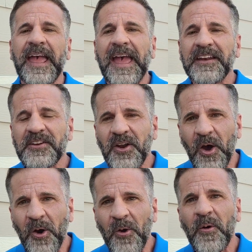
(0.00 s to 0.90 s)
and
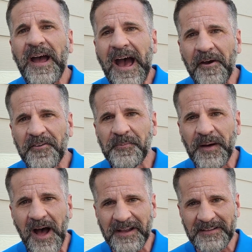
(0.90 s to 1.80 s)
no
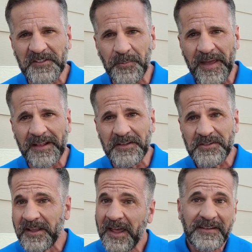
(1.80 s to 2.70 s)
out-of-pocket
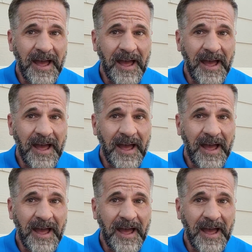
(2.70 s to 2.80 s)
expense.